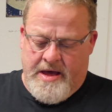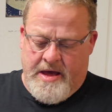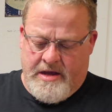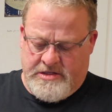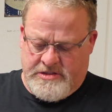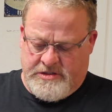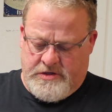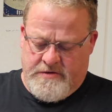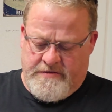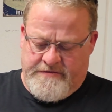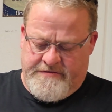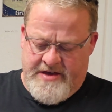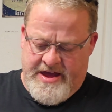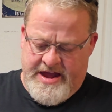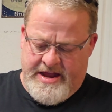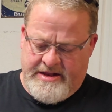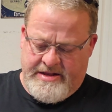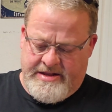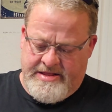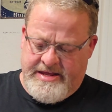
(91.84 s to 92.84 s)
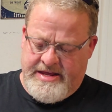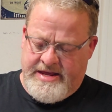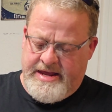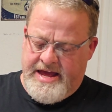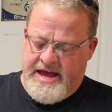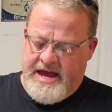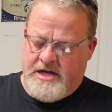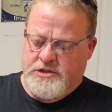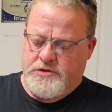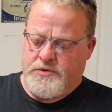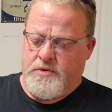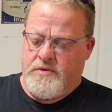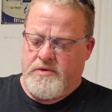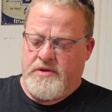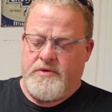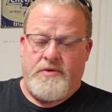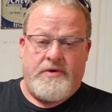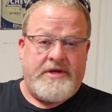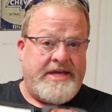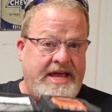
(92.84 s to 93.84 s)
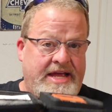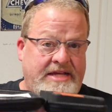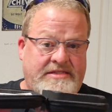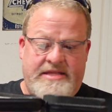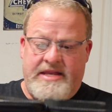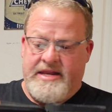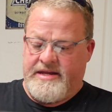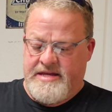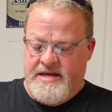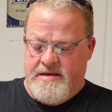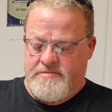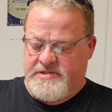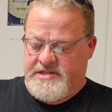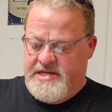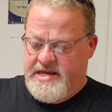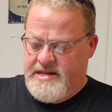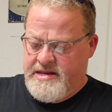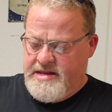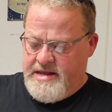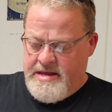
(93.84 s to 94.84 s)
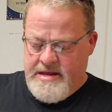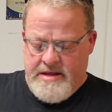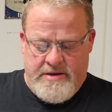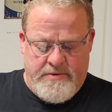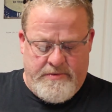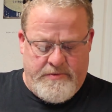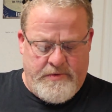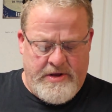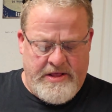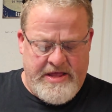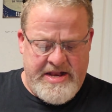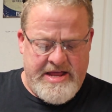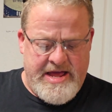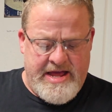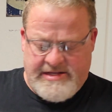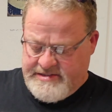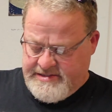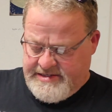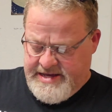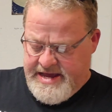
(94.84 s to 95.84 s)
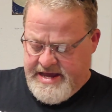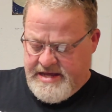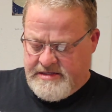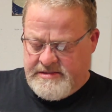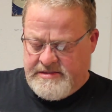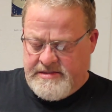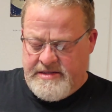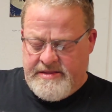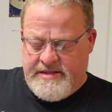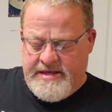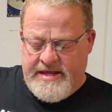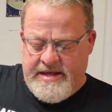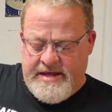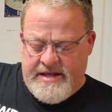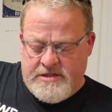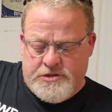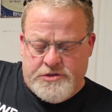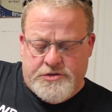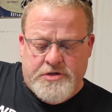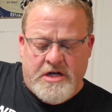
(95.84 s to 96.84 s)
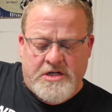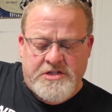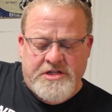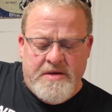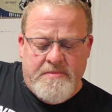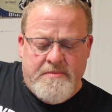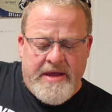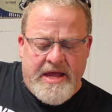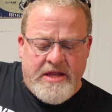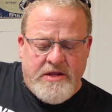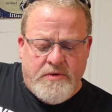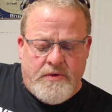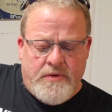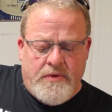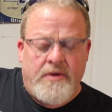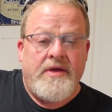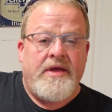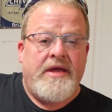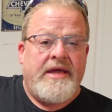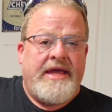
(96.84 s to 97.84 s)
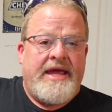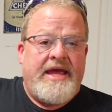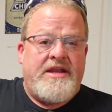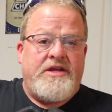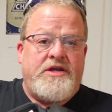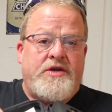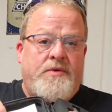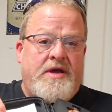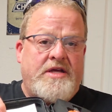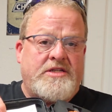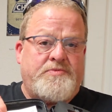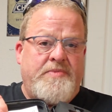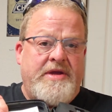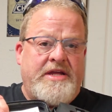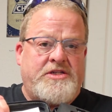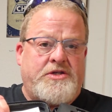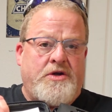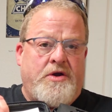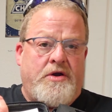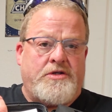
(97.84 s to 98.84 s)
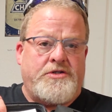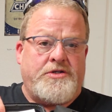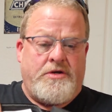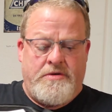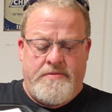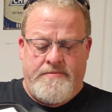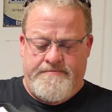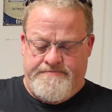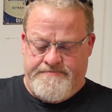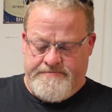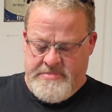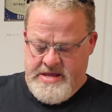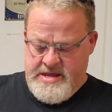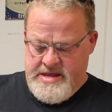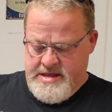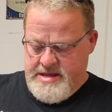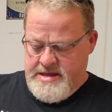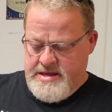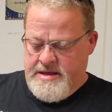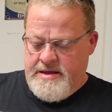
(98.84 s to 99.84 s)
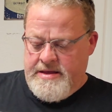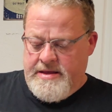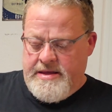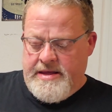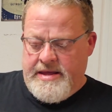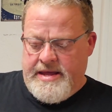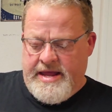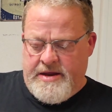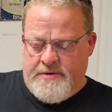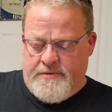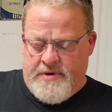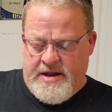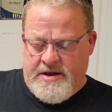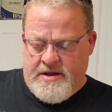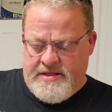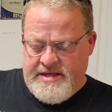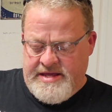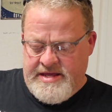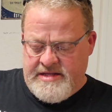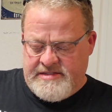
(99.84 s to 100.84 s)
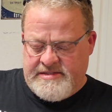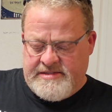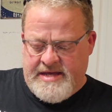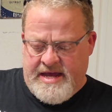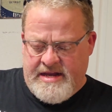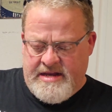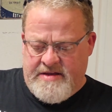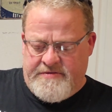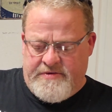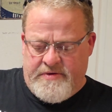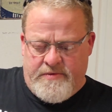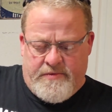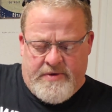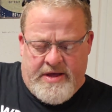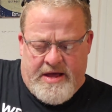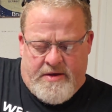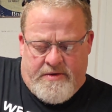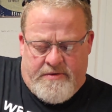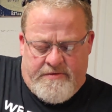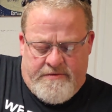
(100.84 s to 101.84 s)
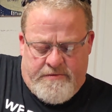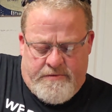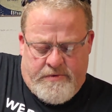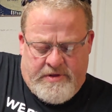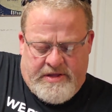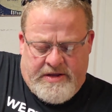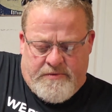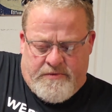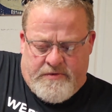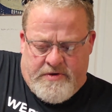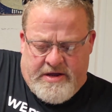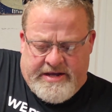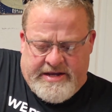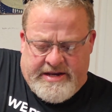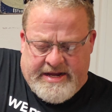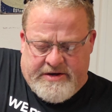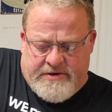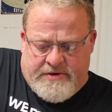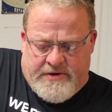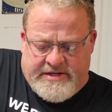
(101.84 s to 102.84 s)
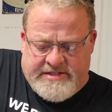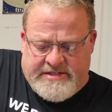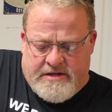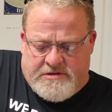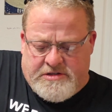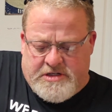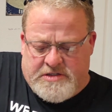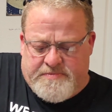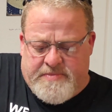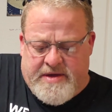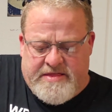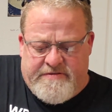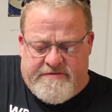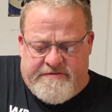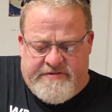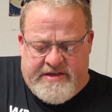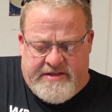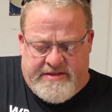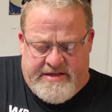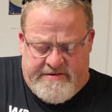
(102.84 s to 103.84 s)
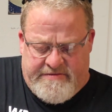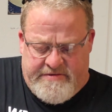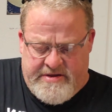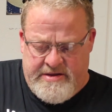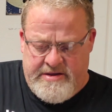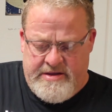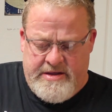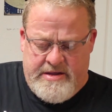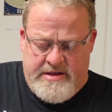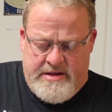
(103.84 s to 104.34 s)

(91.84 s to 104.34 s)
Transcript: box, you'll find the actual little case that it comes in. Really nice case, the instruction manual, and a USB charger. And right on the inside of it, wow, really rugged. I can already tell just by the feel of it.